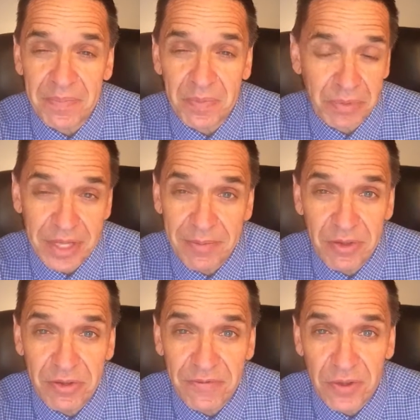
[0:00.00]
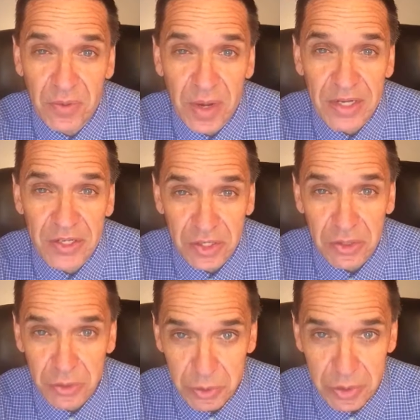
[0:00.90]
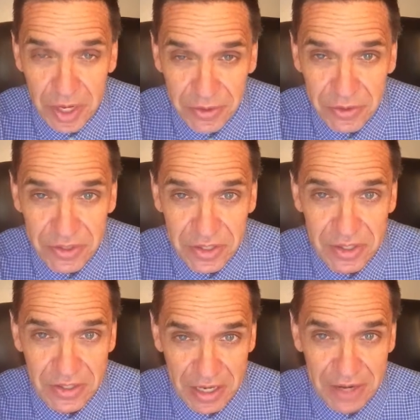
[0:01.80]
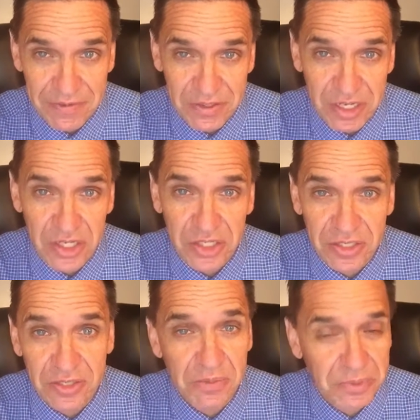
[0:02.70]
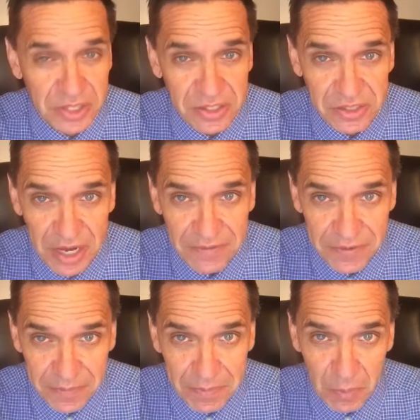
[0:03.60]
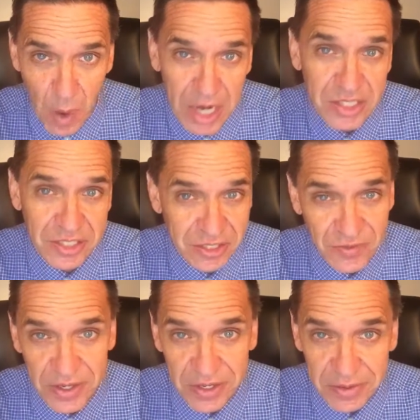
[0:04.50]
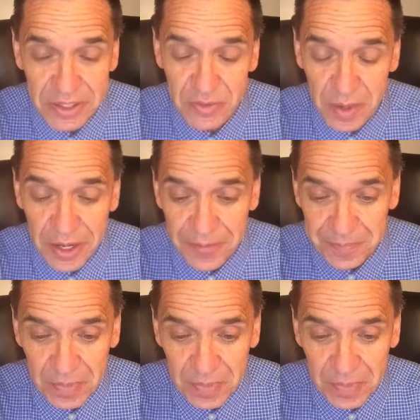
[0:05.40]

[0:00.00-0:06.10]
blame you if you want to include others in this conversation. So please have them watch this video as well.